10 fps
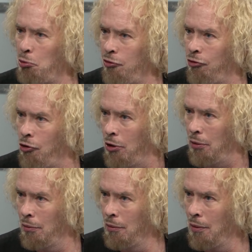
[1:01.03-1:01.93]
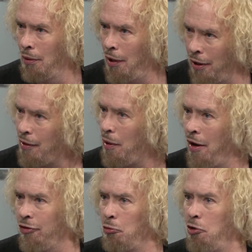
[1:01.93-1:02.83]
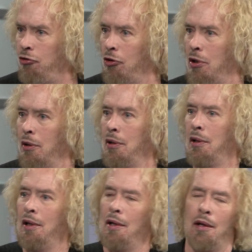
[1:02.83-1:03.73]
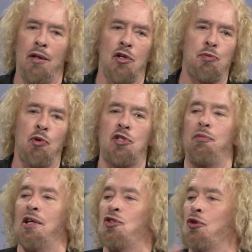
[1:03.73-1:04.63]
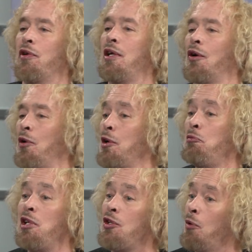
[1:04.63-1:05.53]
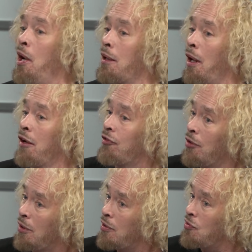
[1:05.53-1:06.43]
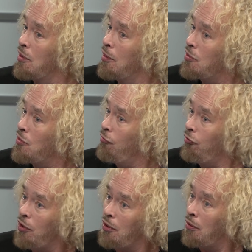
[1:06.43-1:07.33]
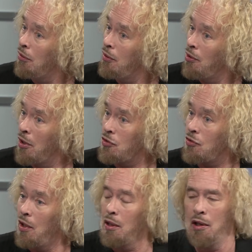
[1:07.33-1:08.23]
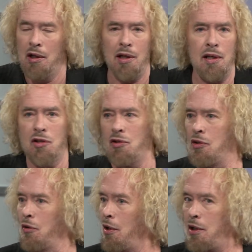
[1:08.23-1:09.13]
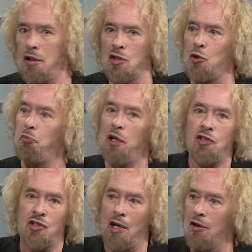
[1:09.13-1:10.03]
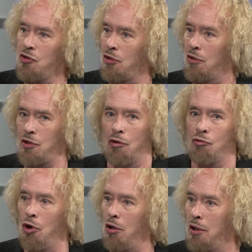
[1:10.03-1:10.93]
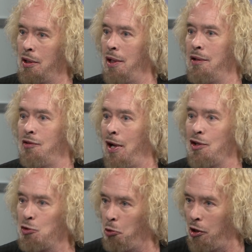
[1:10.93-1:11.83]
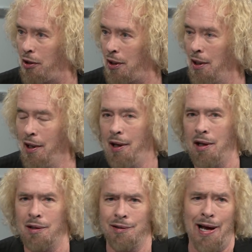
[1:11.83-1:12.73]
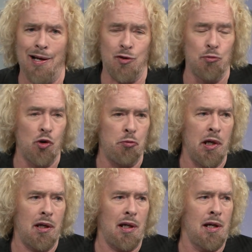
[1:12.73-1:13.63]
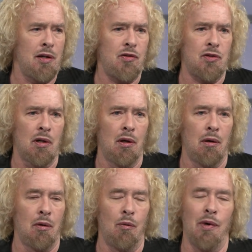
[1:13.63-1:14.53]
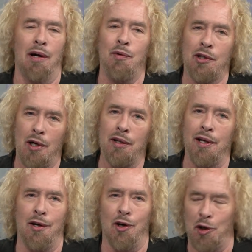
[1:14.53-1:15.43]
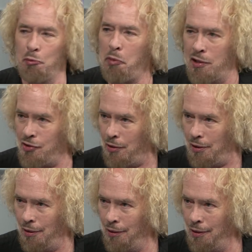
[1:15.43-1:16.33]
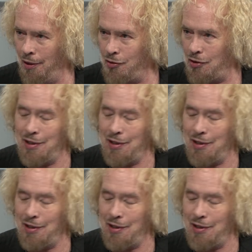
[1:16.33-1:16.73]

before, ever before. There's supposed to be a trio and a minuet after this in a symphony, you know, in Austria. He doesn't do it. He does a big scherzo. It's a rollicking dance party. And the last movement is, well, we call it an arm buster, because it's